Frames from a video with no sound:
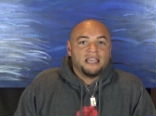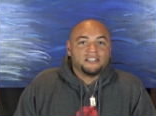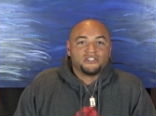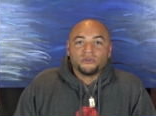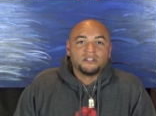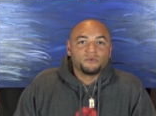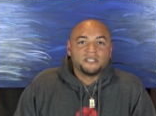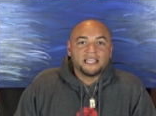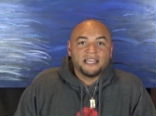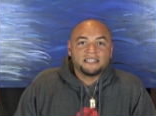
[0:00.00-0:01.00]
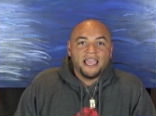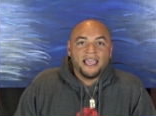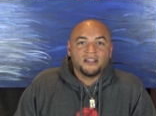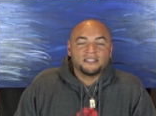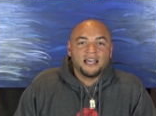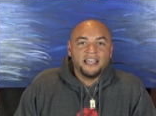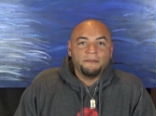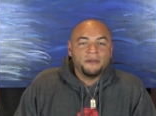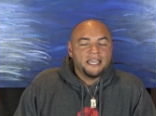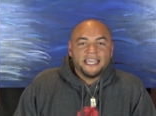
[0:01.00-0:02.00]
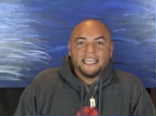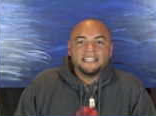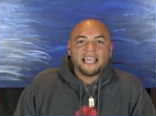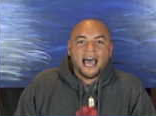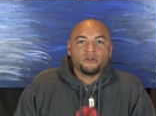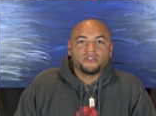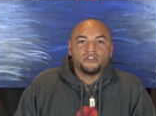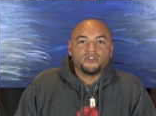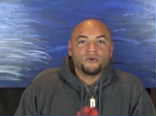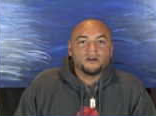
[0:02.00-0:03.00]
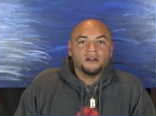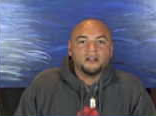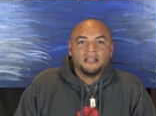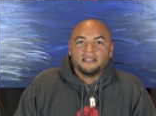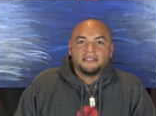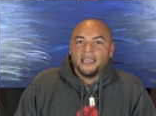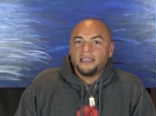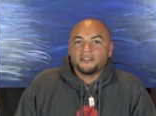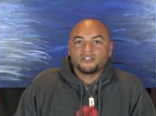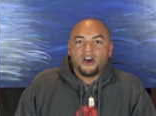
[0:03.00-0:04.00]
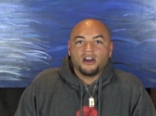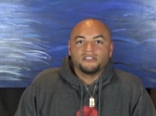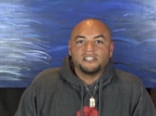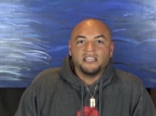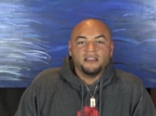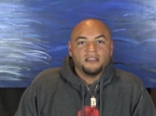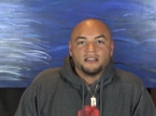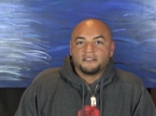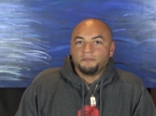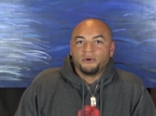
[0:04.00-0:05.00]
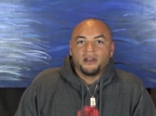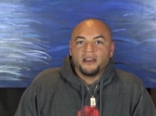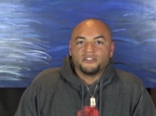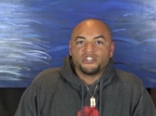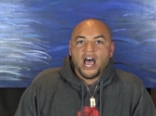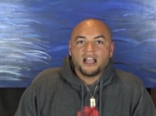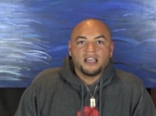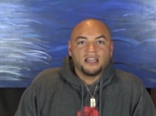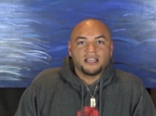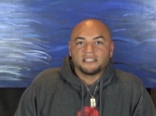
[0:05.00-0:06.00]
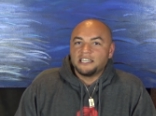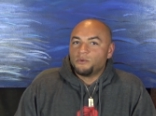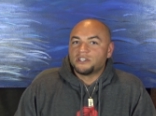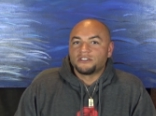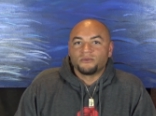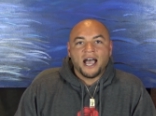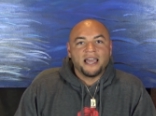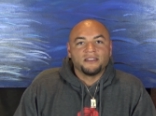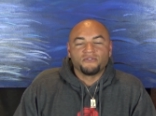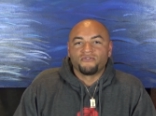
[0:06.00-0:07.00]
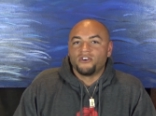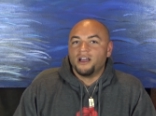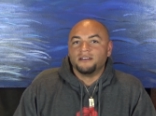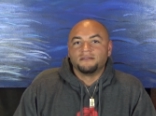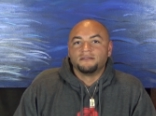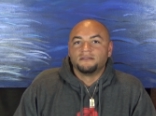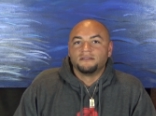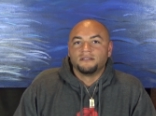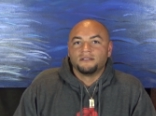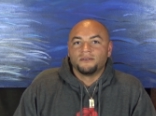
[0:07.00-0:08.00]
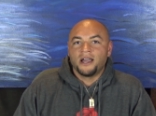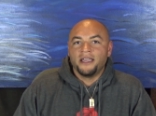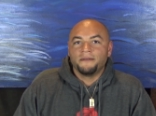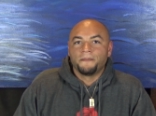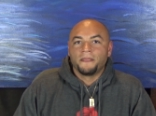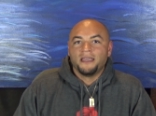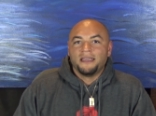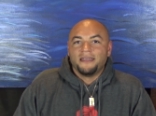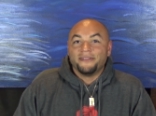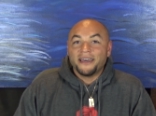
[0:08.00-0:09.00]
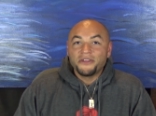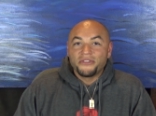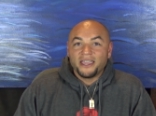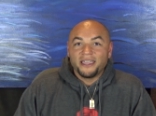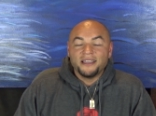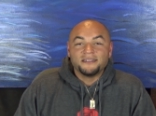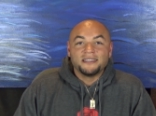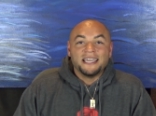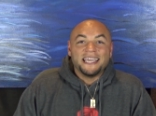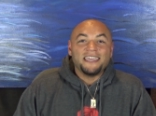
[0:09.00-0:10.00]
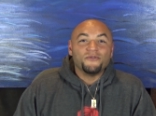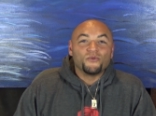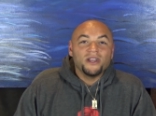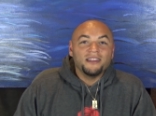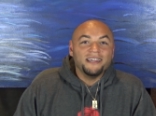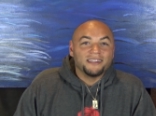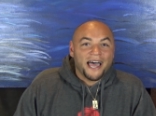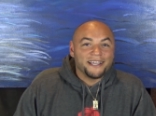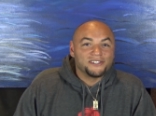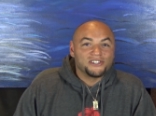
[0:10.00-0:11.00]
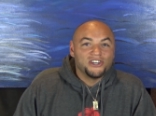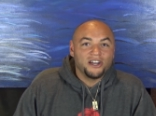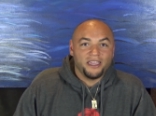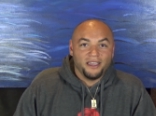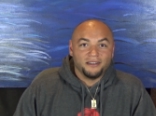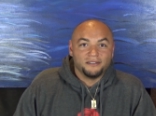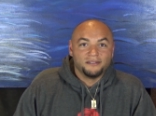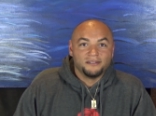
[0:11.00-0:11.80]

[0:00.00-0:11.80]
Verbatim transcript: As soon as we say it's hangout time, he's out the door taking his car seat to put it in shotgun because he wants to ride in the front, right? The other thing is he really likes cooking.